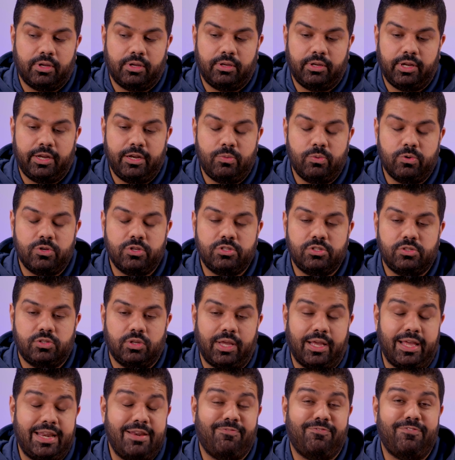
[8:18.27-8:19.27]
it was
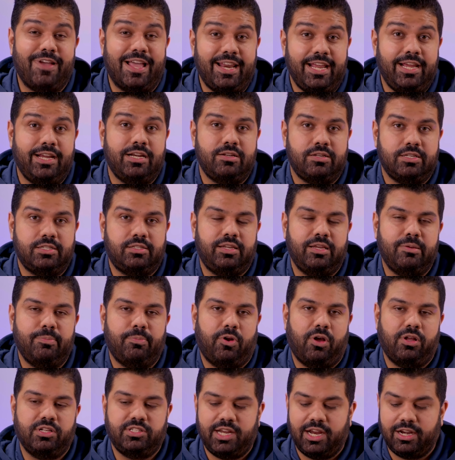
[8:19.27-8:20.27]
a very interesting
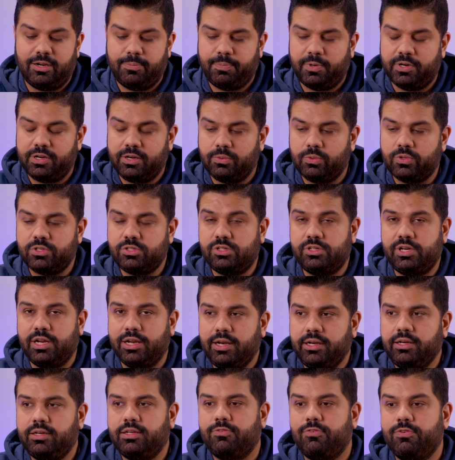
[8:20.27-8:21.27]
project, but it was
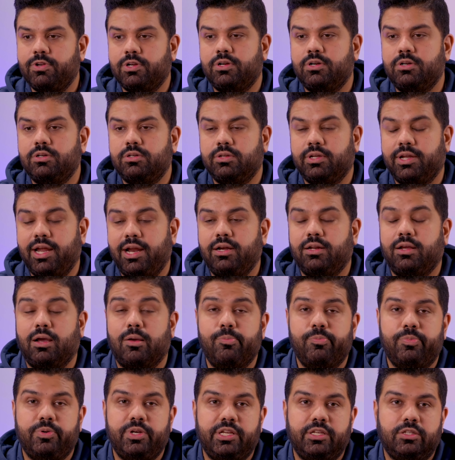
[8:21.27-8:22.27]
really difficult to get
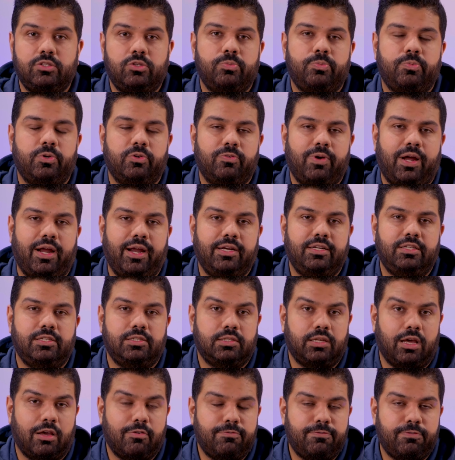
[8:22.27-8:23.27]
companies to provide
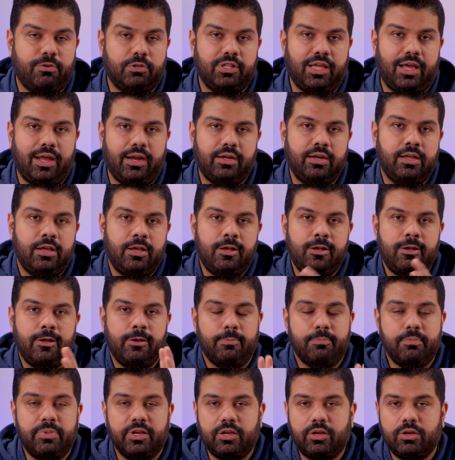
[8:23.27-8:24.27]
stuff for that
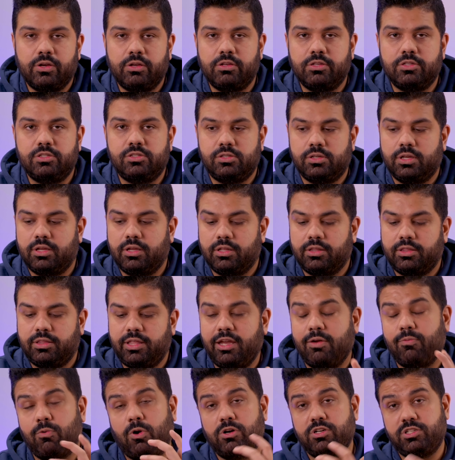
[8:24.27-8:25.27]
because uh,
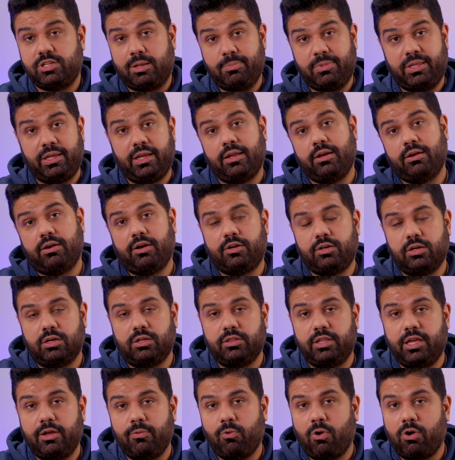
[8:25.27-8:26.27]
they want something in
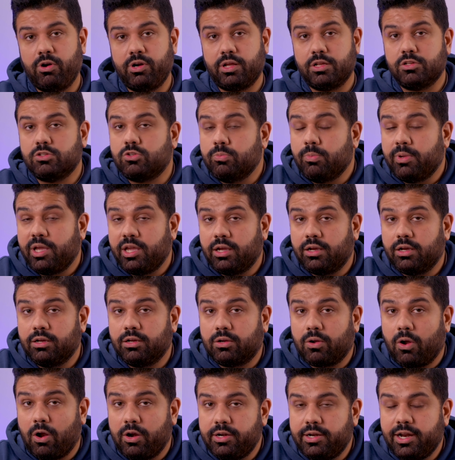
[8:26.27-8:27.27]
return. They want us to make a
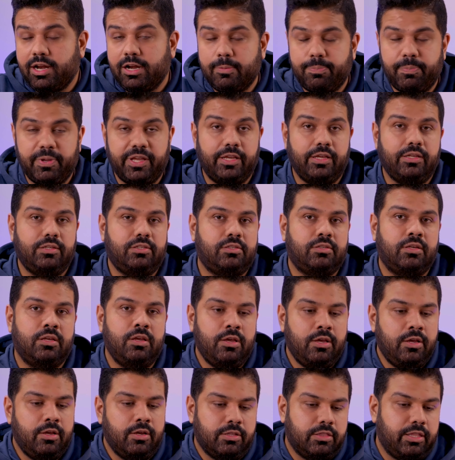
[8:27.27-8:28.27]
content piece.
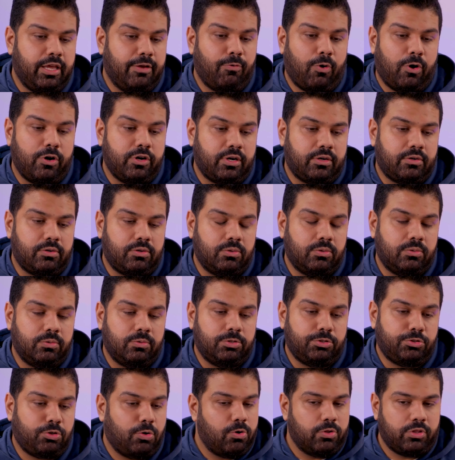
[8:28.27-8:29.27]
They want to
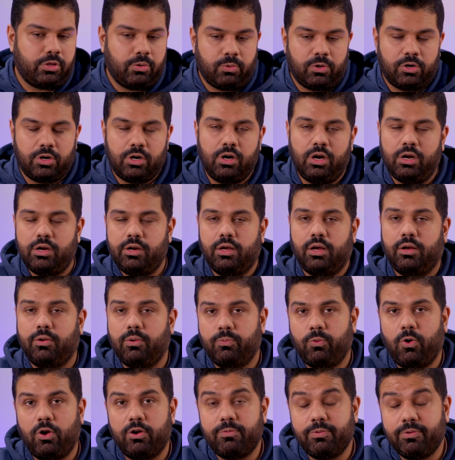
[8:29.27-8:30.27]
show the world uh,
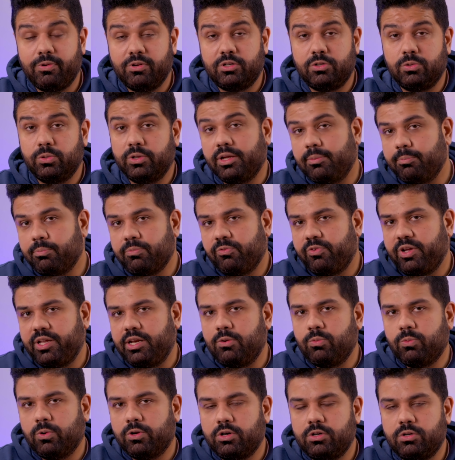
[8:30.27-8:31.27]
what we were doing. We
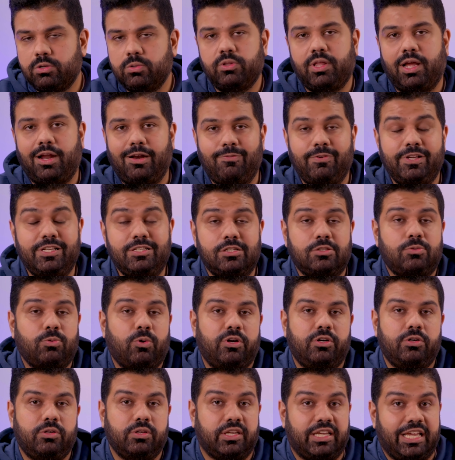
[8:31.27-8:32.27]
didn't want to do that. We just
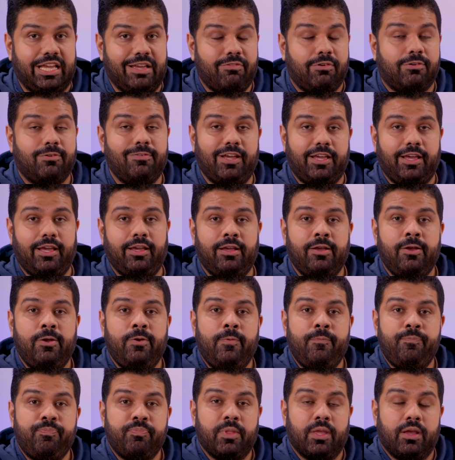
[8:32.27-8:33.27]
wanted to give away
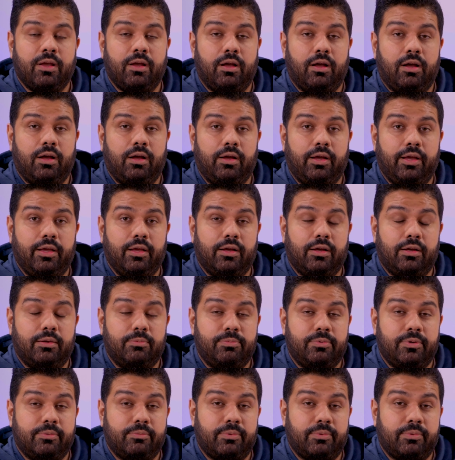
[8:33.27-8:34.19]
uh, uh,